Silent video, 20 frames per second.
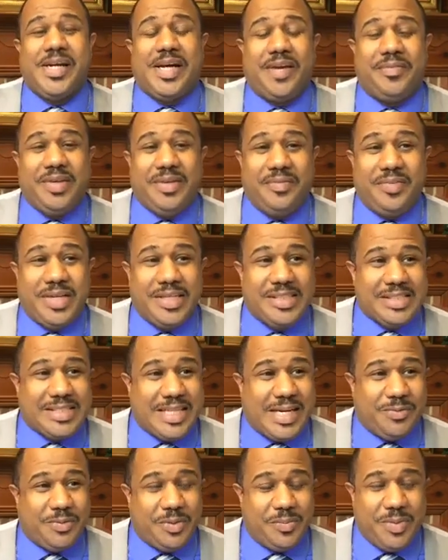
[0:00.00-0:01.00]
of events
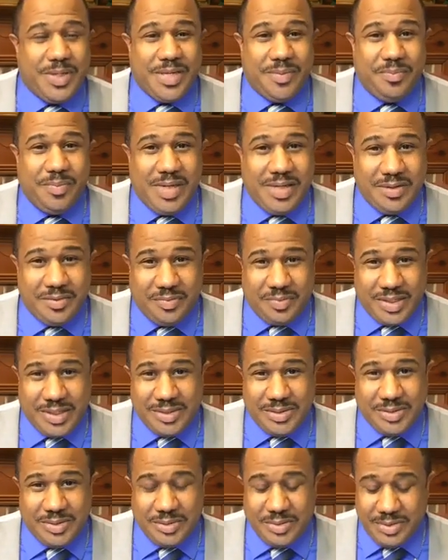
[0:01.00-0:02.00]
that will be a
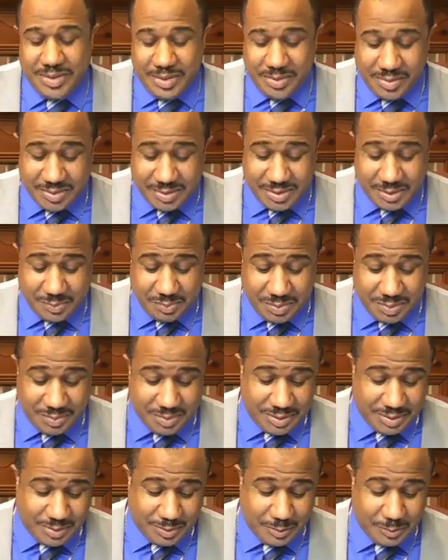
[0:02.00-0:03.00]
benefit to your
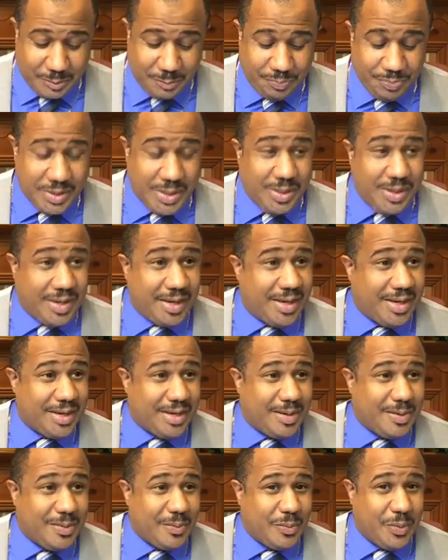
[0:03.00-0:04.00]
spiritual
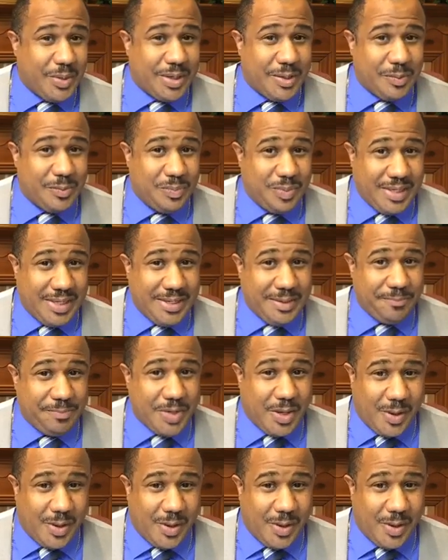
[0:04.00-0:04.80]
uh, well being.